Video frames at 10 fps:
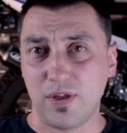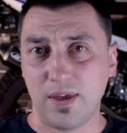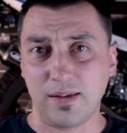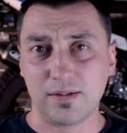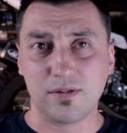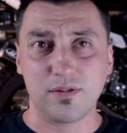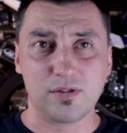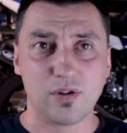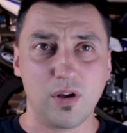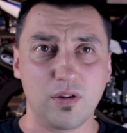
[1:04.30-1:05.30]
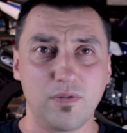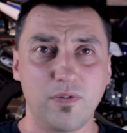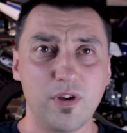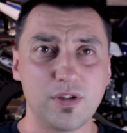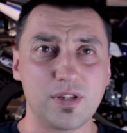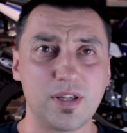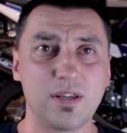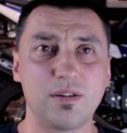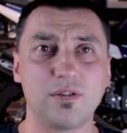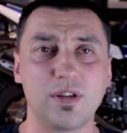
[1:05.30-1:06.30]
things. So the first
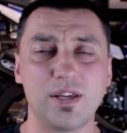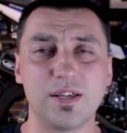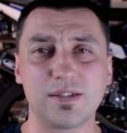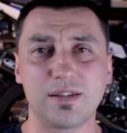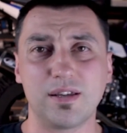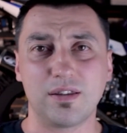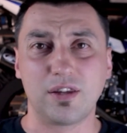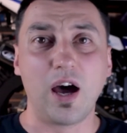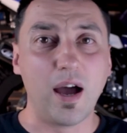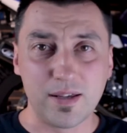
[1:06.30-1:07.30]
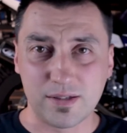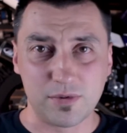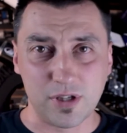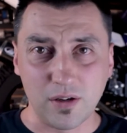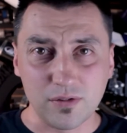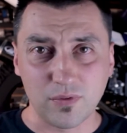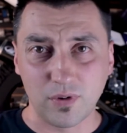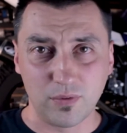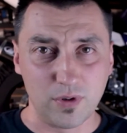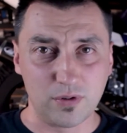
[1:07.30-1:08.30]
thing is the tires themselves,
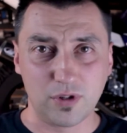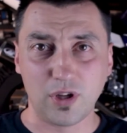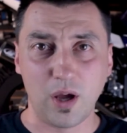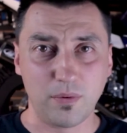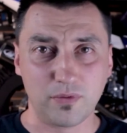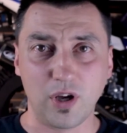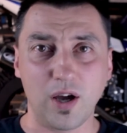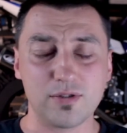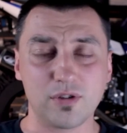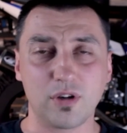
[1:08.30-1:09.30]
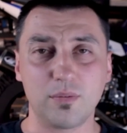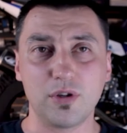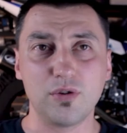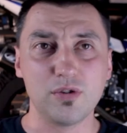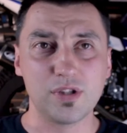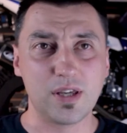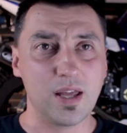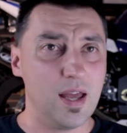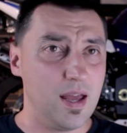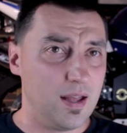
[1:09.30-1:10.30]
what type of tires you're going to be using,